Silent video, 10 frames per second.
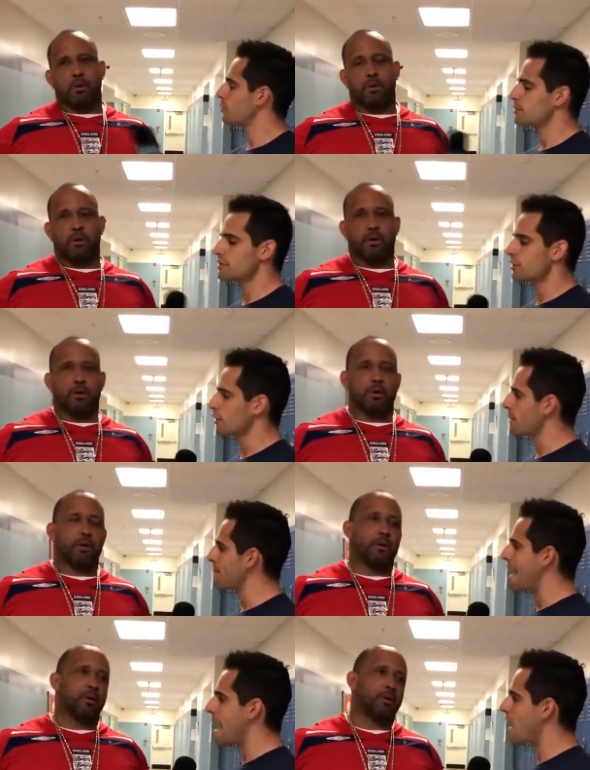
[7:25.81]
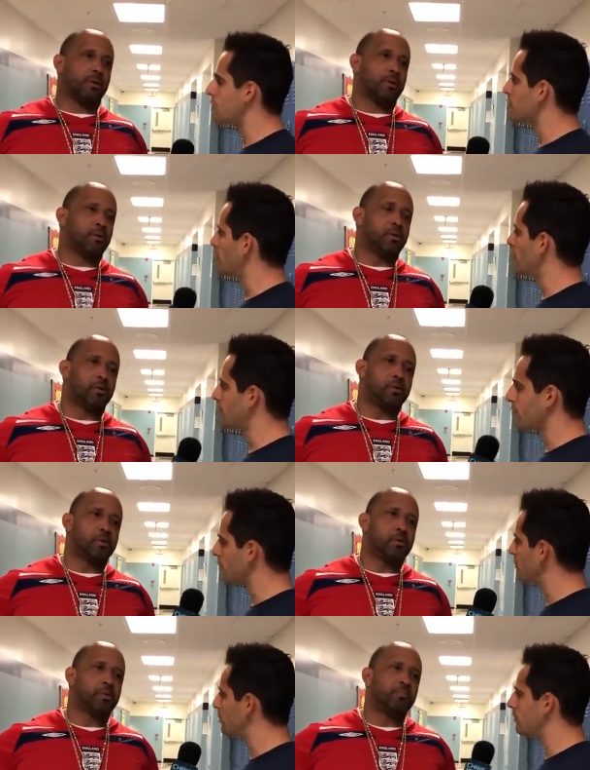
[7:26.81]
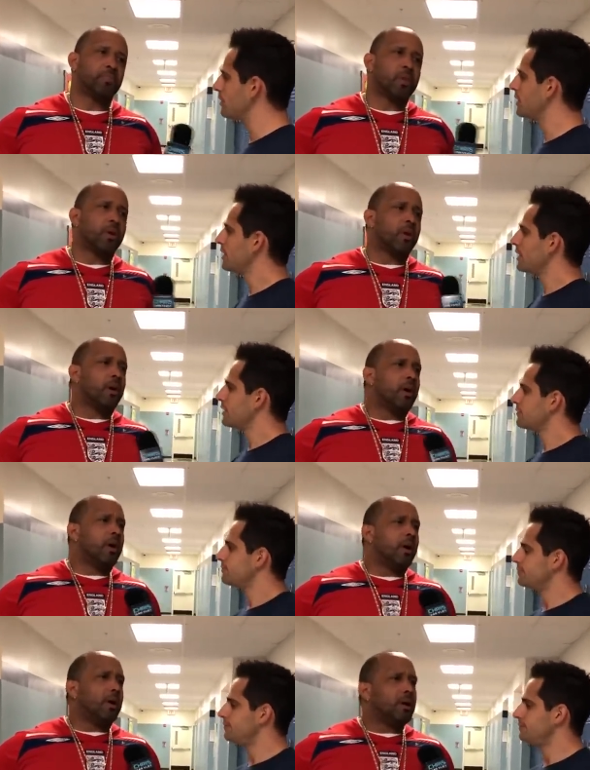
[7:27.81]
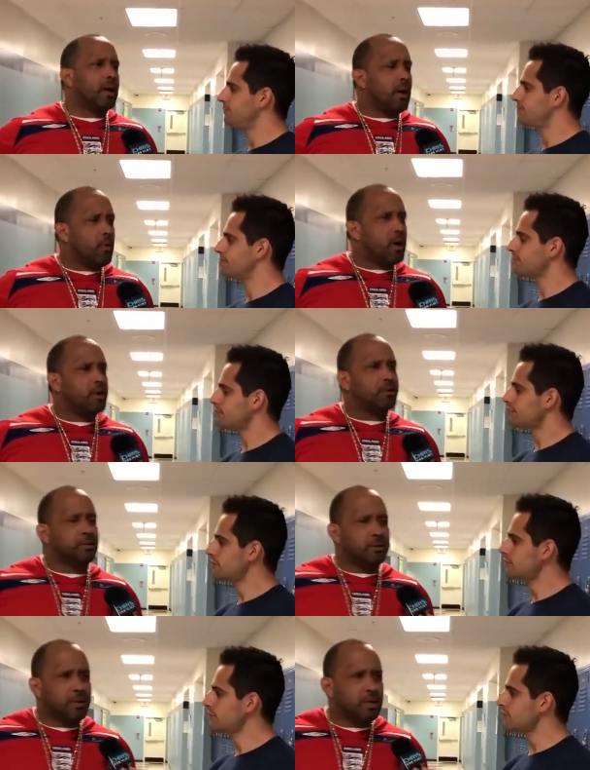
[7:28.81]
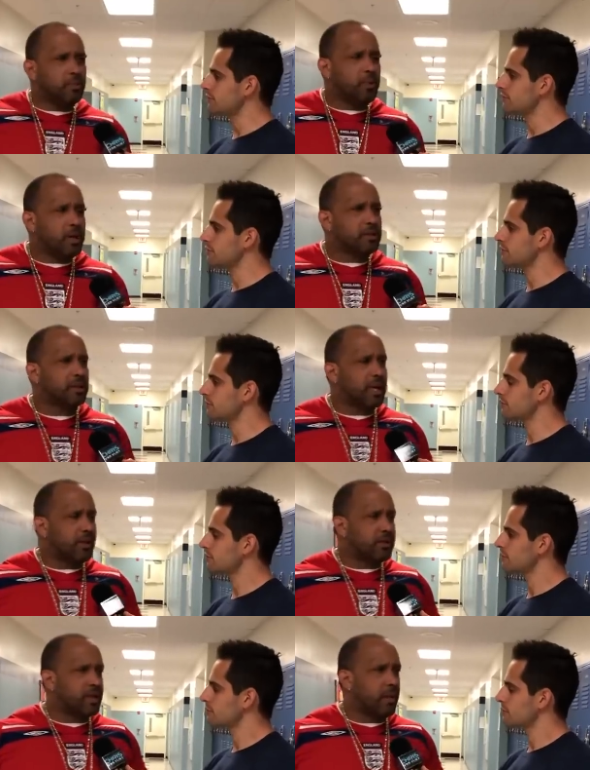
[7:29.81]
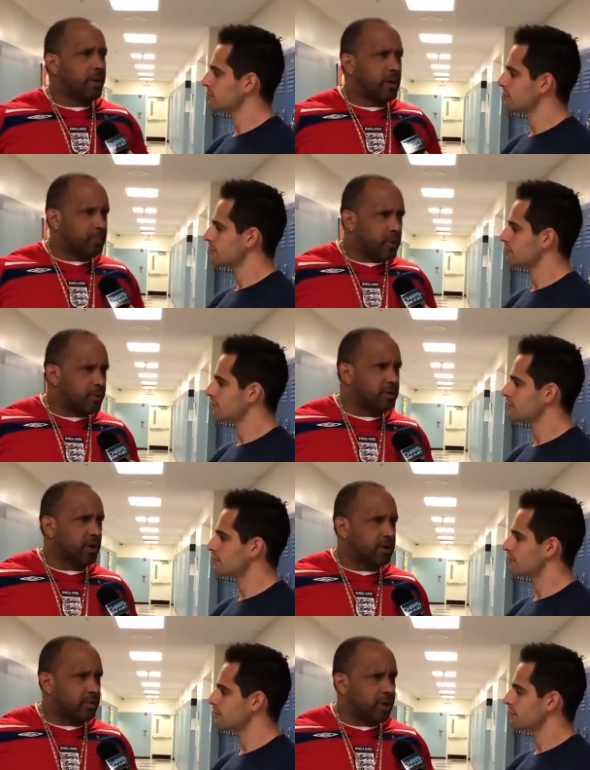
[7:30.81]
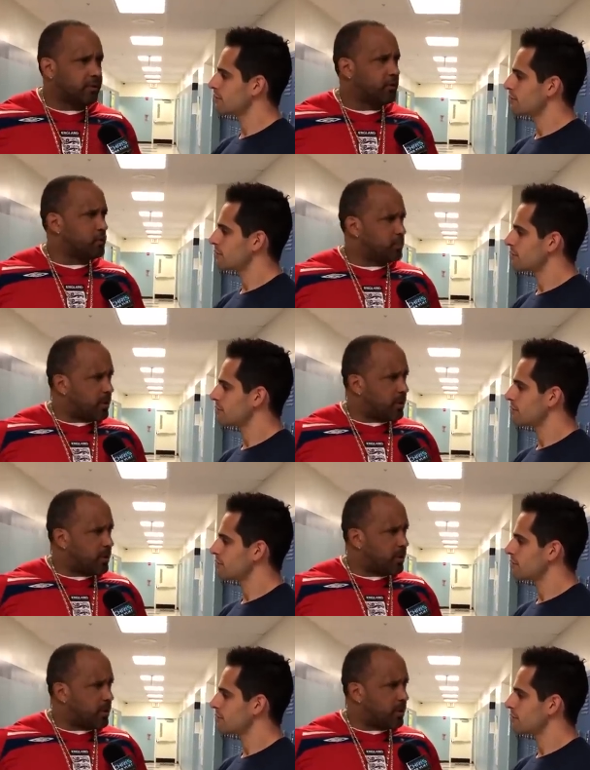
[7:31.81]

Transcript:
Speaker 1: a particular match or feud?
Speaker 2: Not, well, it depends. A lot of the time I get people talking about the feud me